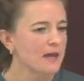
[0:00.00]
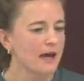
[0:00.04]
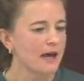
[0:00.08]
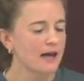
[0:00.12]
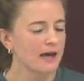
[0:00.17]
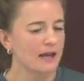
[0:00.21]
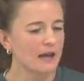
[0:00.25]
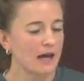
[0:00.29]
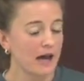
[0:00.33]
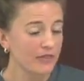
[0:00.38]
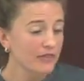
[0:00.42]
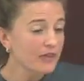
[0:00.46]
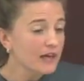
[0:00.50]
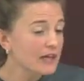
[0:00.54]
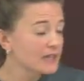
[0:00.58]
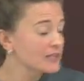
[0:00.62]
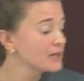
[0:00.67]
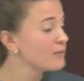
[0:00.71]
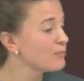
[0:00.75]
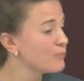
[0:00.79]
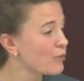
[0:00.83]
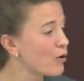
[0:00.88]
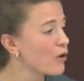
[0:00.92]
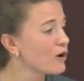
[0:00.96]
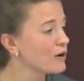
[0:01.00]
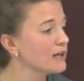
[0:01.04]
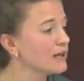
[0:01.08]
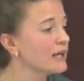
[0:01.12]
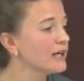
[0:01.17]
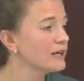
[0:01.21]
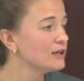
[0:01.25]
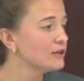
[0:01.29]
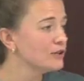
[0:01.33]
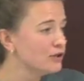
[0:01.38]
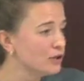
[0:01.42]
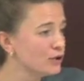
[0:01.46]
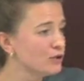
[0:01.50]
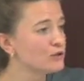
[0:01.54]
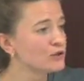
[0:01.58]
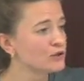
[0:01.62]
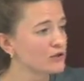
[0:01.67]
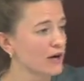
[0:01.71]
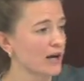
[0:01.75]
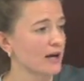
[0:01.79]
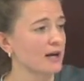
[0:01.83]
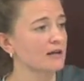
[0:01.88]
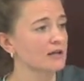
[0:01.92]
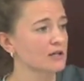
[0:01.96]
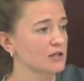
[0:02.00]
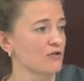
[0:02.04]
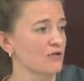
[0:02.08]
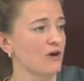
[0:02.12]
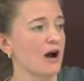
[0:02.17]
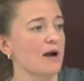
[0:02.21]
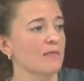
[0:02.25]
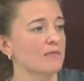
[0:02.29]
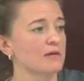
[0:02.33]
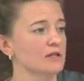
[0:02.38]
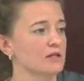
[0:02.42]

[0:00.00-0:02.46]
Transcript: And I think it's important that you do try to describe